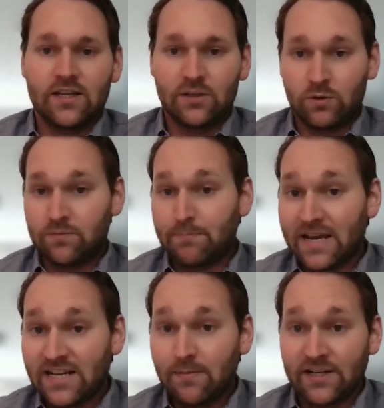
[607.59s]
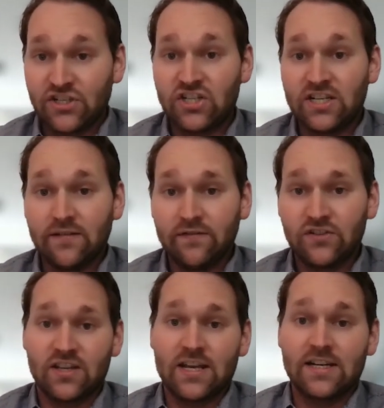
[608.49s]
It was paid by
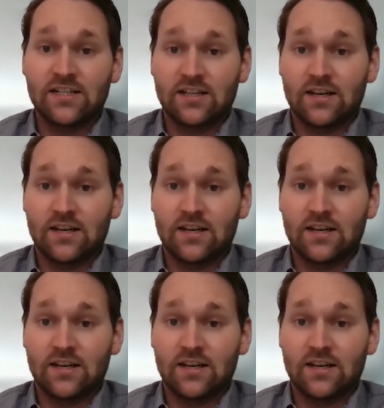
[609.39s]
chiefs and